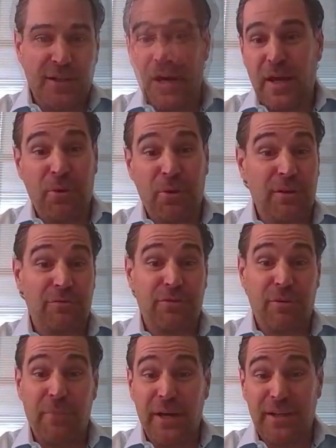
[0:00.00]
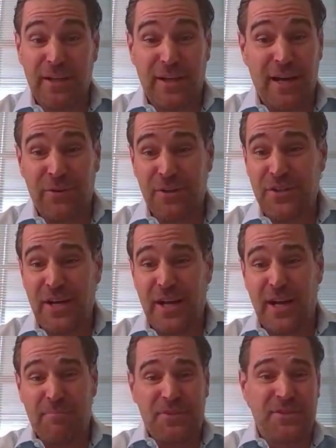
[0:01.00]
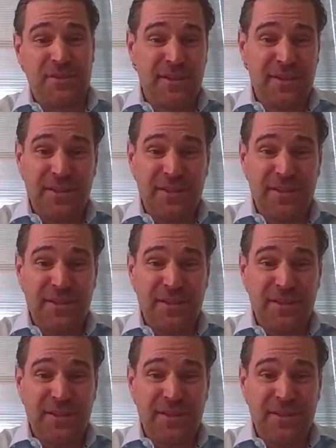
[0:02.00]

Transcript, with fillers: I put in Formica countertops.